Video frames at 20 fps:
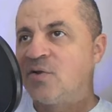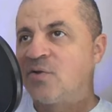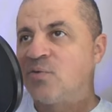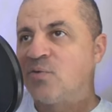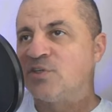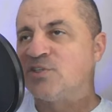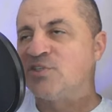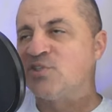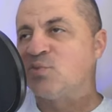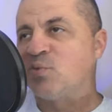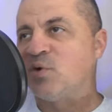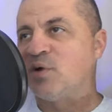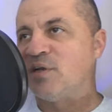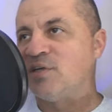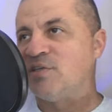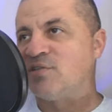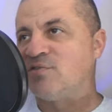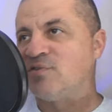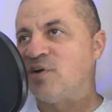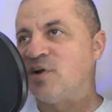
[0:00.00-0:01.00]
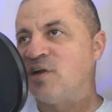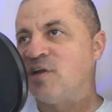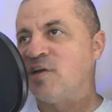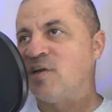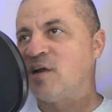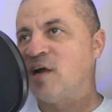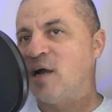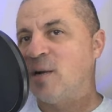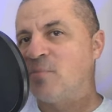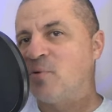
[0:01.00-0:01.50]
rich swann is very
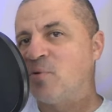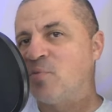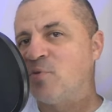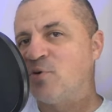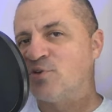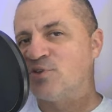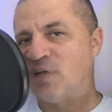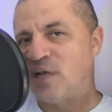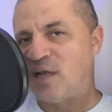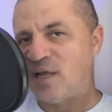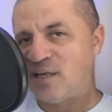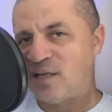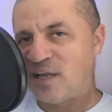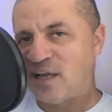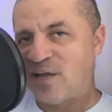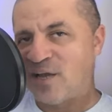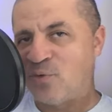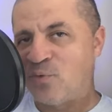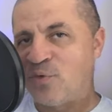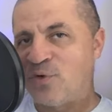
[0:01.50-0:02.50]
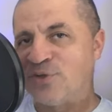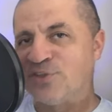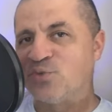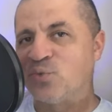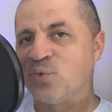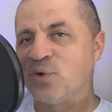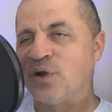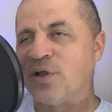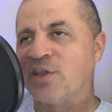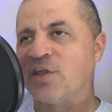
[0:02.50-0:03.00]
comparable to eddie edwards
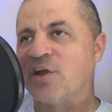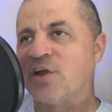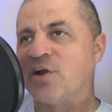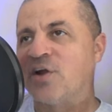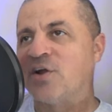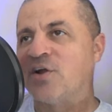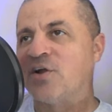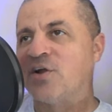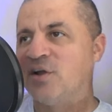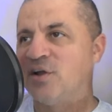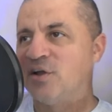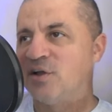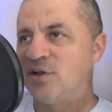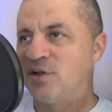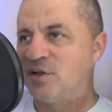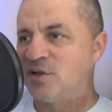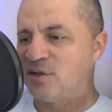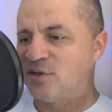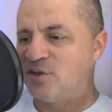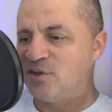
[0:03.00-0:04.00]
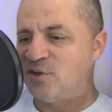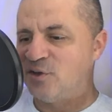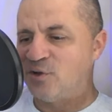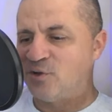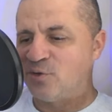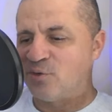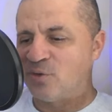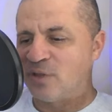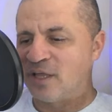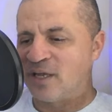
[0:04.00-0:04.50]
where they're you know
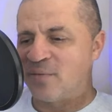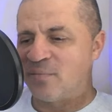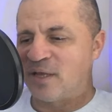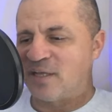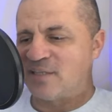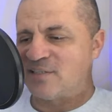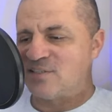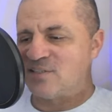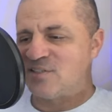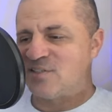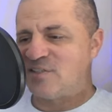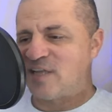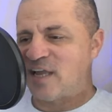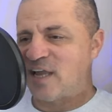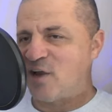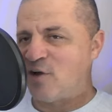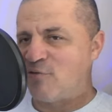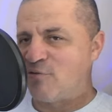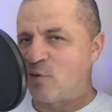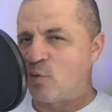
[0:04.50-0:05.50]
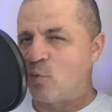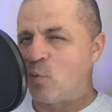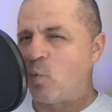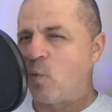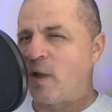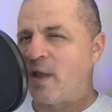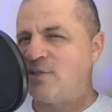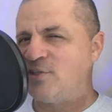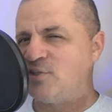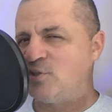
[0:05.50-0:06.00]
you let him get stale for
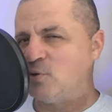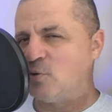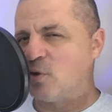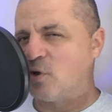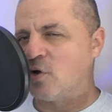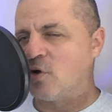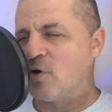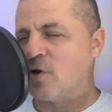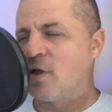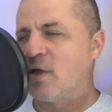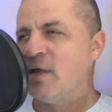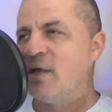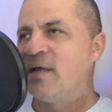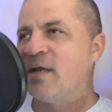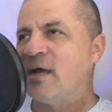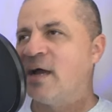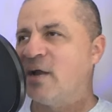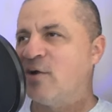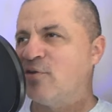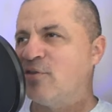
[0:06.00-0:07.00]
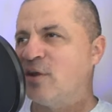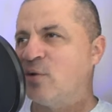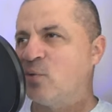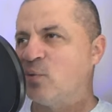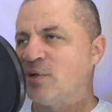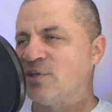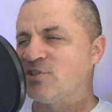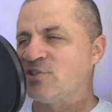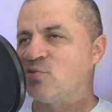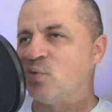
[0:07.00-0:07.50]
way too long i don't think
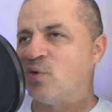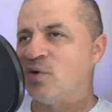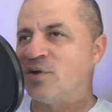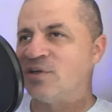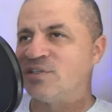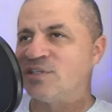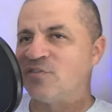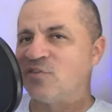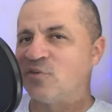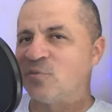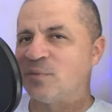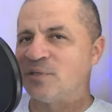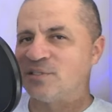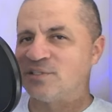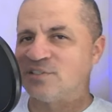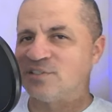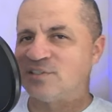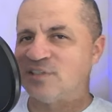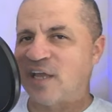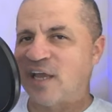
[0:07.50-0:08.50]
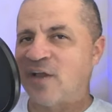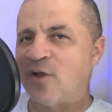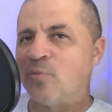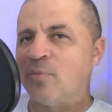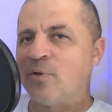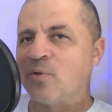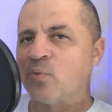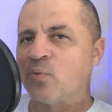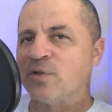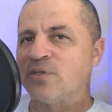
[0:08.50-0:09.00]
rich swann has ever been stale
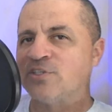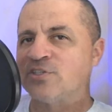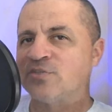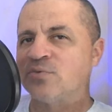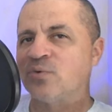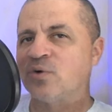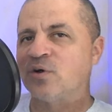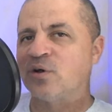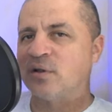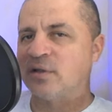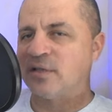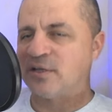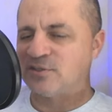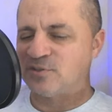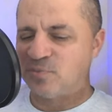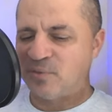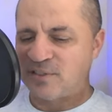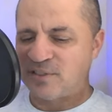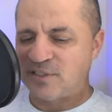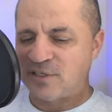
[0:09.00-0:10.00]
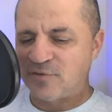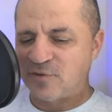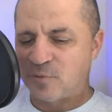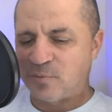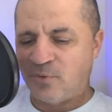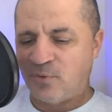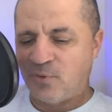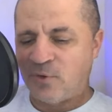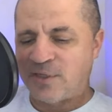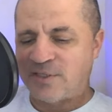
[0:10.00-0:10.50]
but rich swann there's been
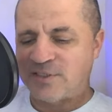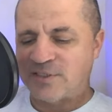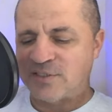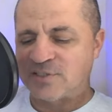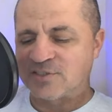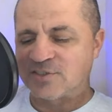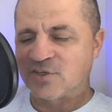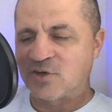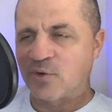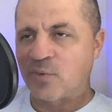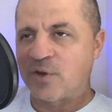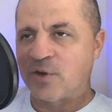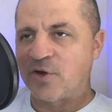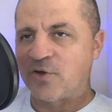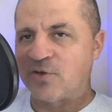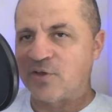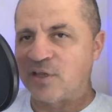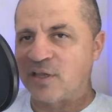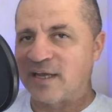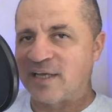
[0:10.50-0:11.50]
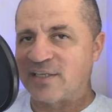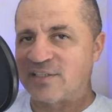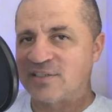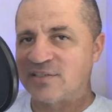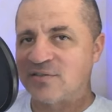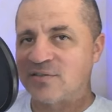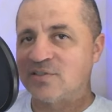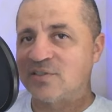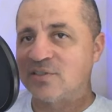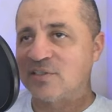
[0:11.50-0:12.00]
different points in his career in the
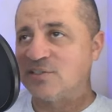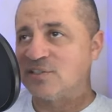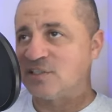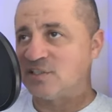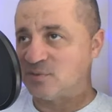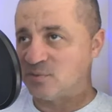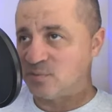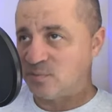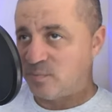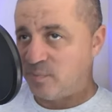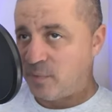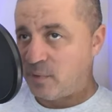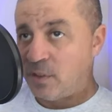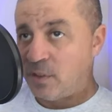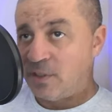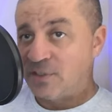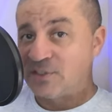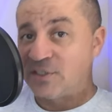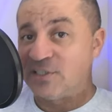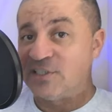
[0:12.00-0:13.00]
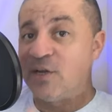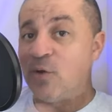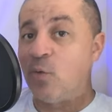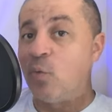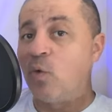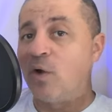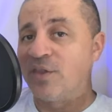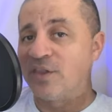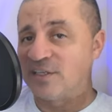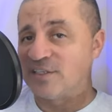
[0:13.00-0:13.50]
last since he's since he
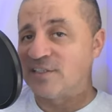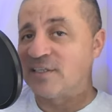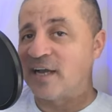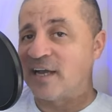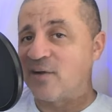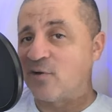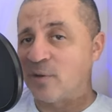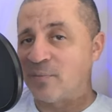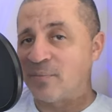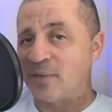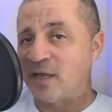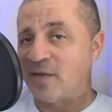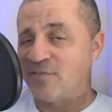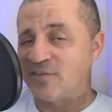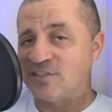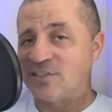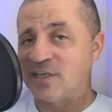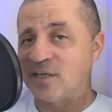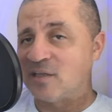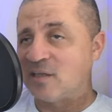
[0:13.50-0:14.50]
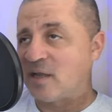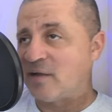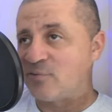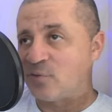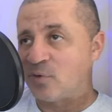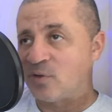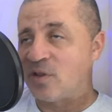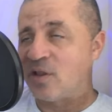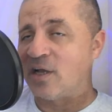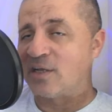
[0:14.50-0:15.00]
won the title. I'm not even saying
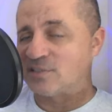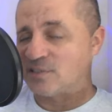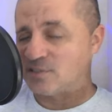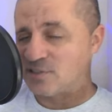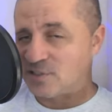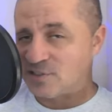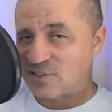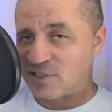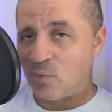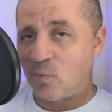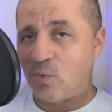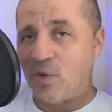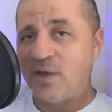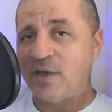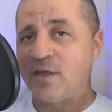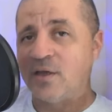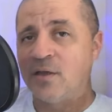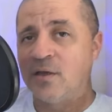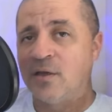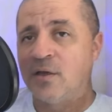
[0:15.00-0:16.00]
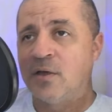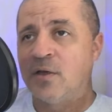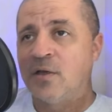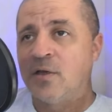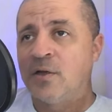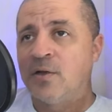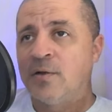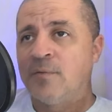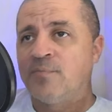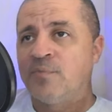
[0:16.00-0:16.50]
after he lost it, since he won it,
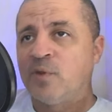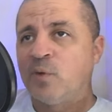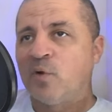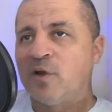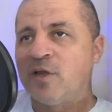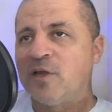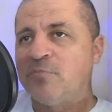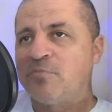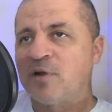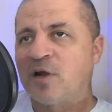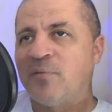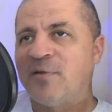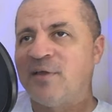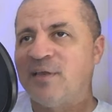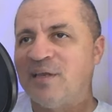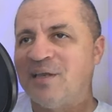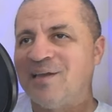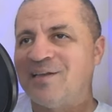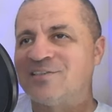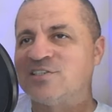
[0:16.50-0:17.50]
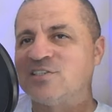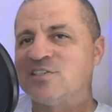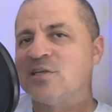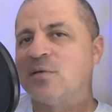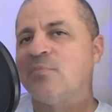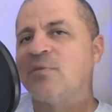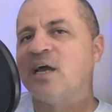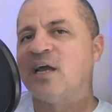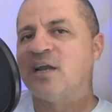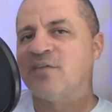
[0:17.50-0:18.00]
where he probably needed
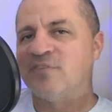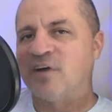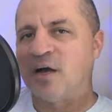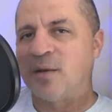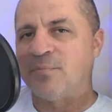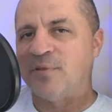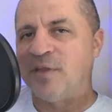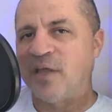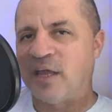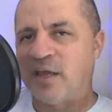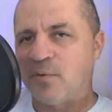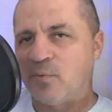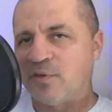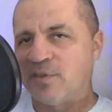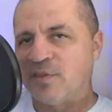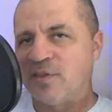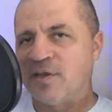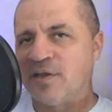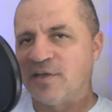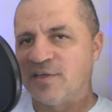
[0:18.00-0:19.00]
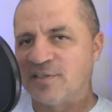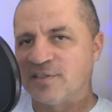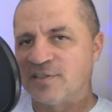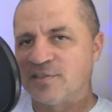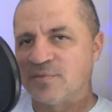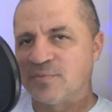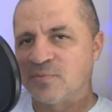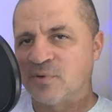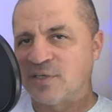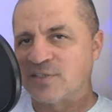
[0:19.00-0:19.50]
some kind of update within
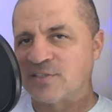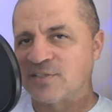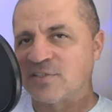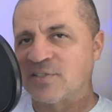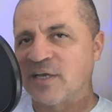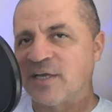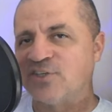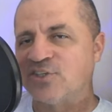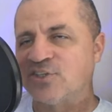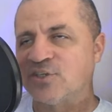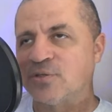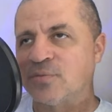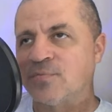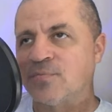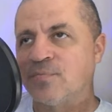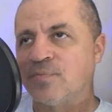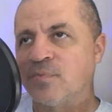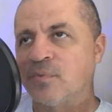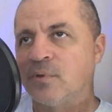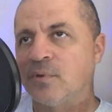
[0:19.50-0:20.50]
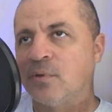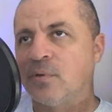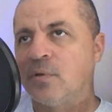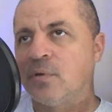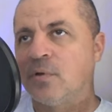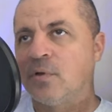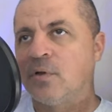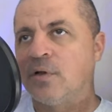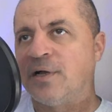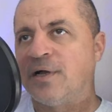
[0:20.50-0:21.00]
his presentation.
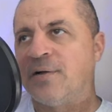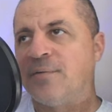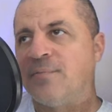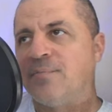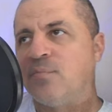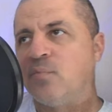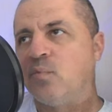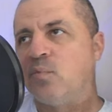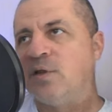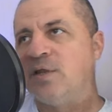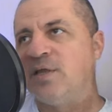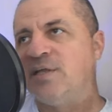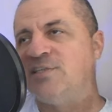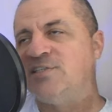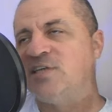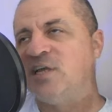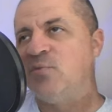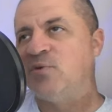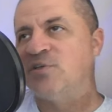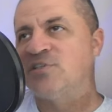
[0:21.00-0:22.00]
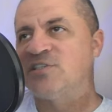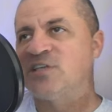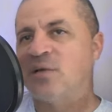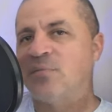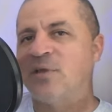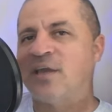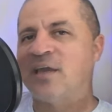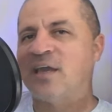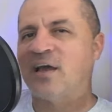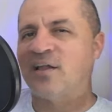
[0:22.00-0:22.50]
Um, when he teamed with
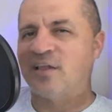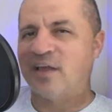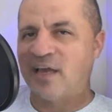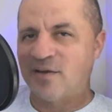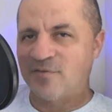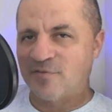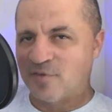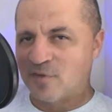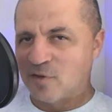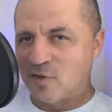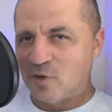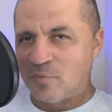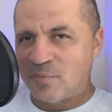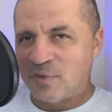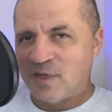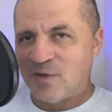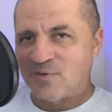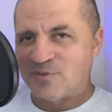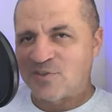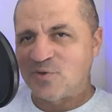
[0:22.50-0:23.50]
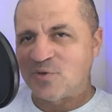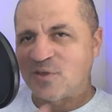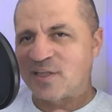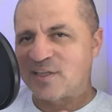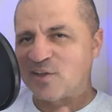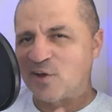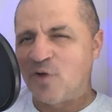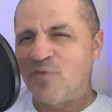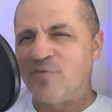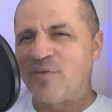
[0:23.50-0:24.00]
Sami Callihan for a little bit, was doing like
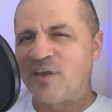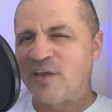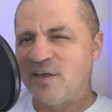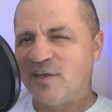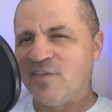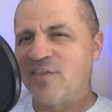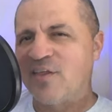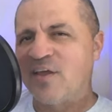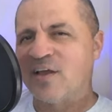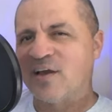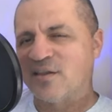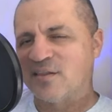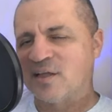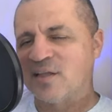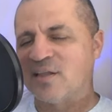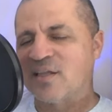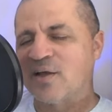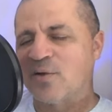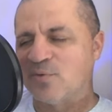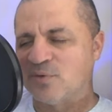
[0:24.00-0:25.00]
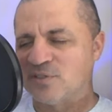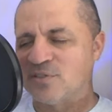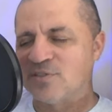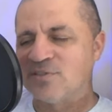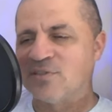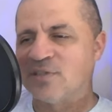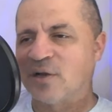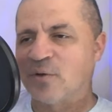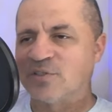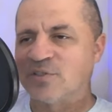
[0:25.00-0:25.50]
the OVE thing. I thought that
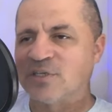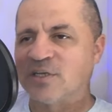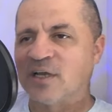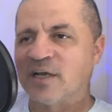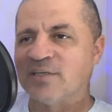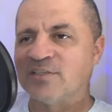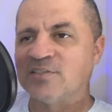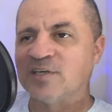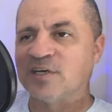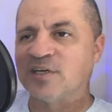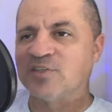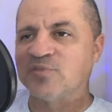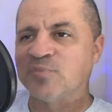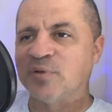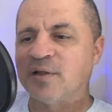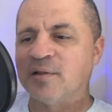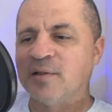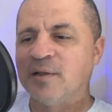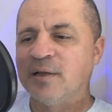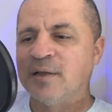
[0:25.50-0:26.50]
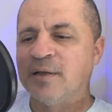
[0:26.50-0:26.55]
was that was a nice touch, but